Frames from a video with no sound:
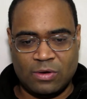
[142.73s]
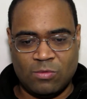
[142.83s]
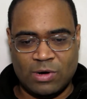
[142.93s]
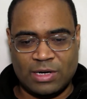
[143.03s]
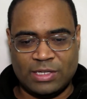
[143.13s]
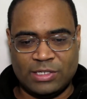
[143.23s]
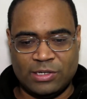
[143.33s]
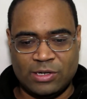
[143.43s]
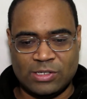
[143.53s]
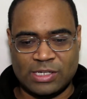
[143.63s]
One of the
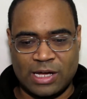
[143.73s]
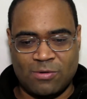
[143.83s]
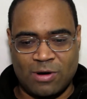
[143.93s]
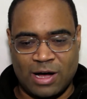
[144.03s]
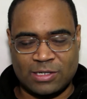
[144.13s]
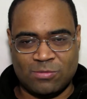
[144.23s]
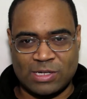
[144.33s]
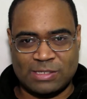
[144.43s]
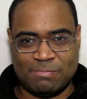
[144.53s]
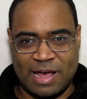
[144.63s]
shows I watched
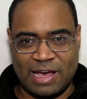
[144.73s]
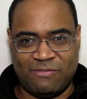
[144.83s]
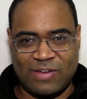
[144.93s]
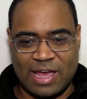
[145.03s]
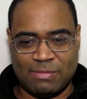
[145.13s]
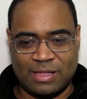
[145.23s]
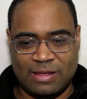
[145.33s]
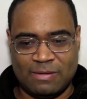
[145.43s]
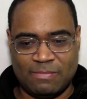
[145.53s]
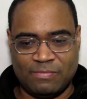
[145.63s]
was Bad Family.
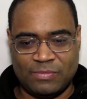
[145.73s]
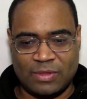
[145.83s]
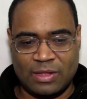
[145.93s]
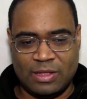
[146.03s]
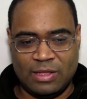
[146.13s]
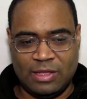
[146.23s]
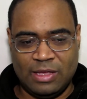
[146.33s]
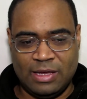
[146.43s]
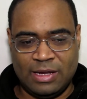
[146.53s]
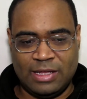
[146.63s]

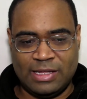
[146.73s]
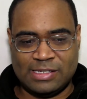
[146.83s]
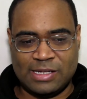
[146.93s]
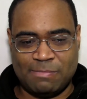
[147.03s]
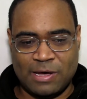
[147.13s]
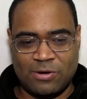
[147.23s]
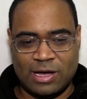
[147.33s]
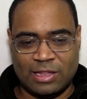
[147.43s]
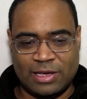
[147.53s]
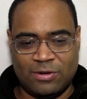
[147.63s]
It is about
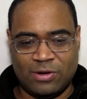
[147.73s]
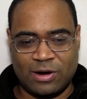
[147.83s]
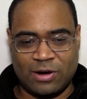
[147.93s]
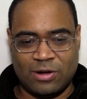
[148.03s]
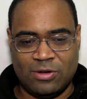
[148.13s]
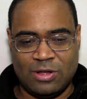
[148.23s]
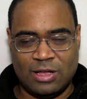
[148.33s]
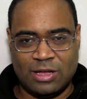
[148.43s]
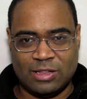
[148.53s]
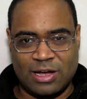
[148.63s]
a little girl
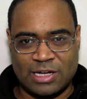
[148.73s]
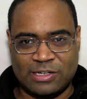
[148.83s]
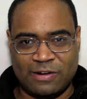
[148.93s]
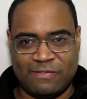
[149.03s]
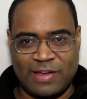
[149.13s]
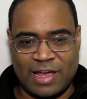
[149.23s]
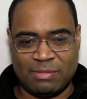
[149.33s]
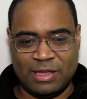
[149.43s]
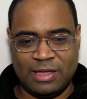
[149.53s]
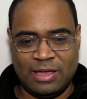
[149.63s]
lost her
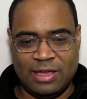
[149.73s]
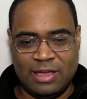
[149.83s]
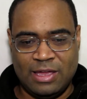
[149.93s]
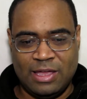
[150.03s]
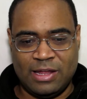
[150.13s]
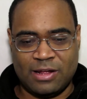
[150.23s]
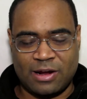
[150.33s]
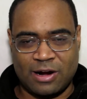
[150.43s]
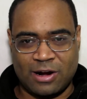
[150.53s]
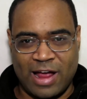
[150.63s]
family in a
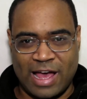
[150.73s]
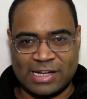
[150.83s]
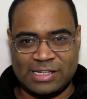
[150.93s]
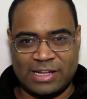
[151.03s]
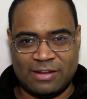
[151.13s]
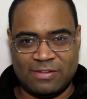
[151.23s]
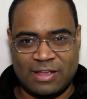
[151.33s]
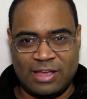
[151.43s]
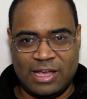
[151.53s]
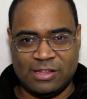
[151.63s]
car accident
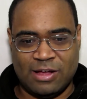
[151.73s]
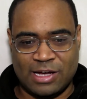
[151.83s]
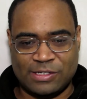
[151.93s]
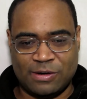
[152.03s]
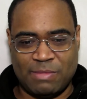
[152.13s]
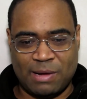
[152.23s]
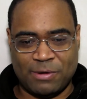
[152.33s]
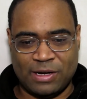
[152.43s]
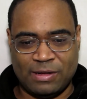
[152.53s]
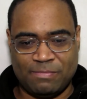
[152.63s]
and lost her
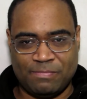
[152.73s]
memory.